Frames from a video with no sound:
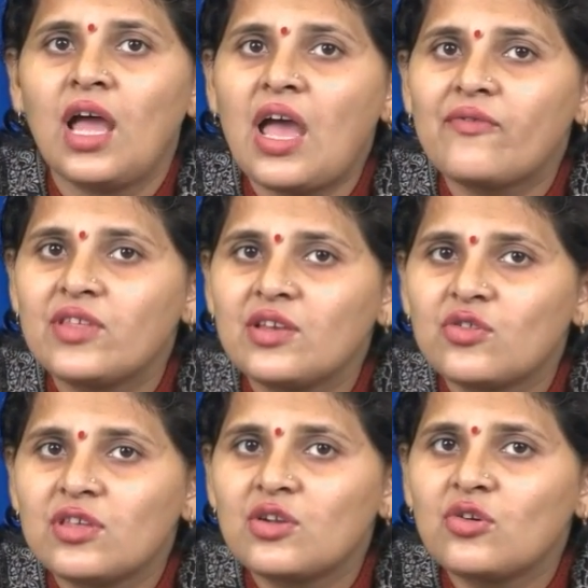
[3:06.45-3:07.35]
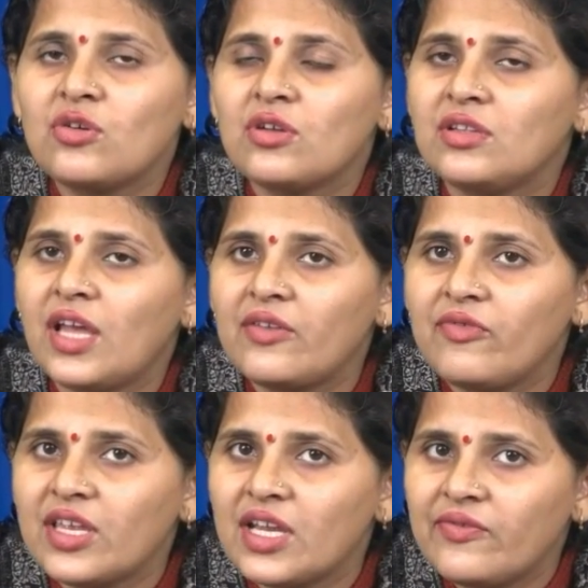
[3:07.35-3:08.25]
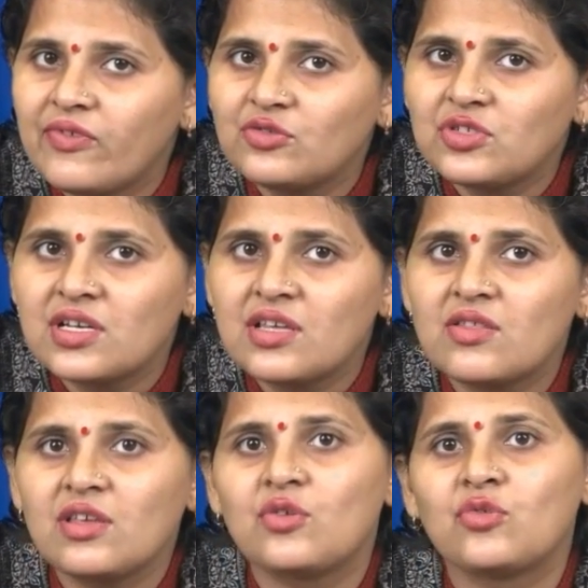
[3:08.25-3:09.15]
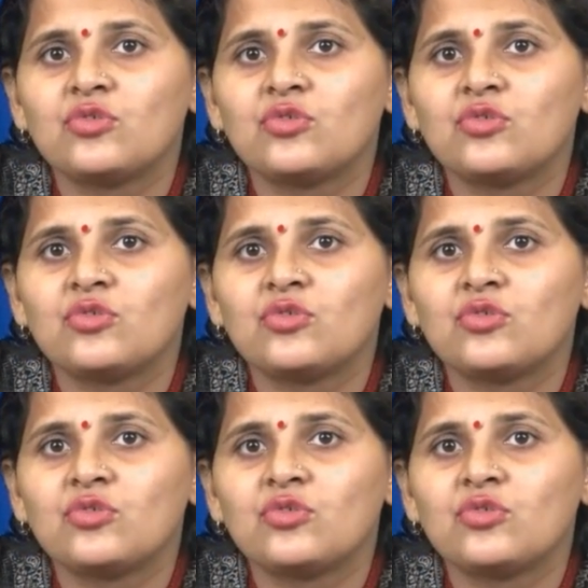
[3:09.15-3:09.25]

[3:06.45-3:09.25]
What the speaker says: f0 0, then we get function is 0.